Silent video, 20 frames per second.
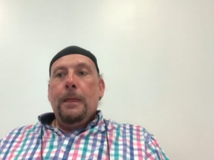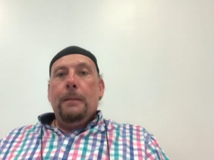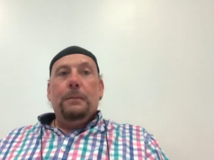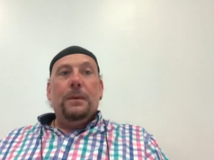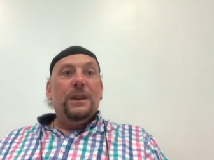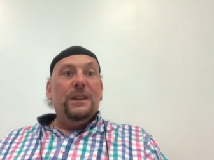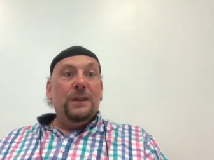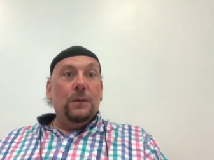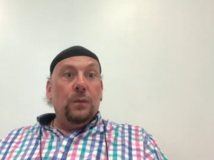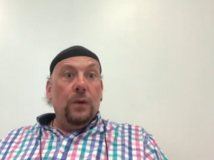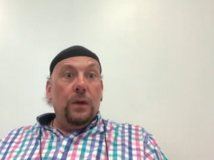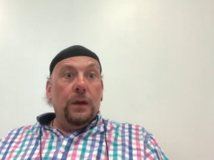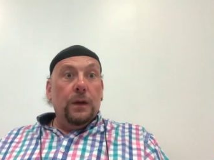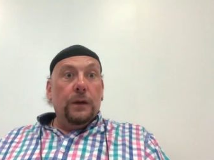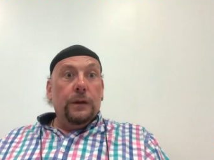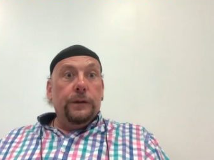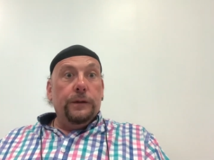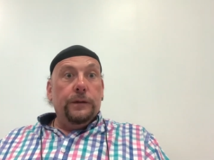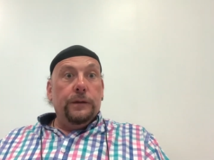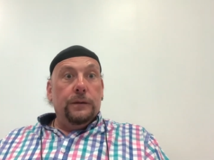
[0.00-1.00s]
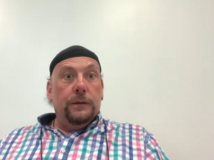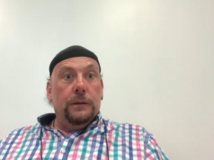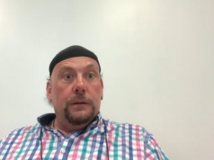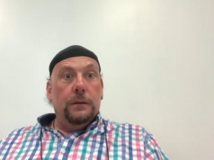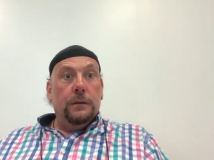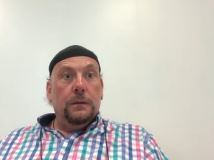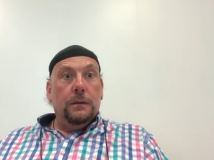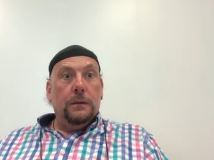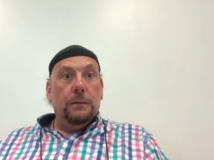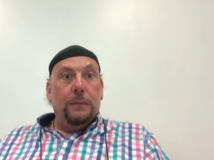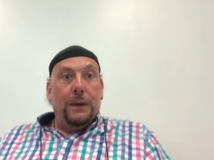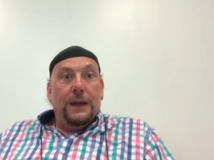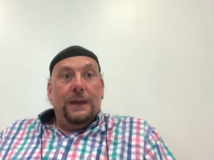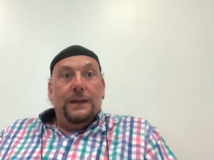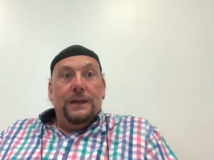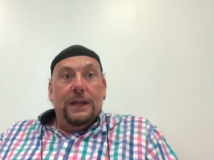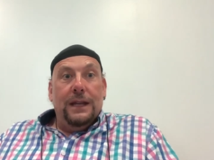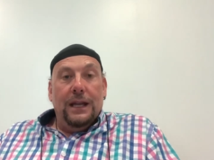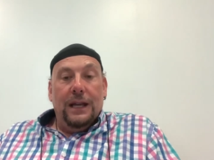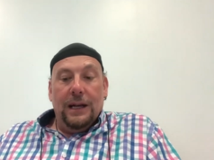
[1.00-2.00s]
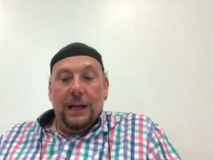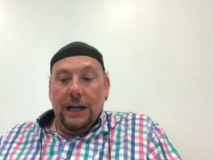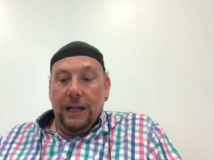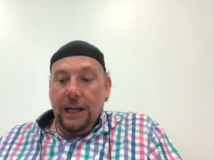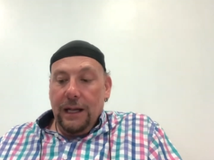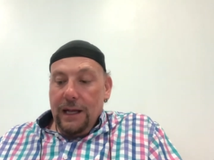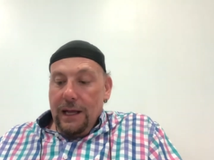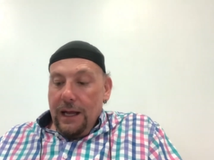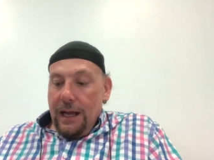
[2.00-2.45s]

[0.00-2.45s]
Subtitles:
because it works, basically.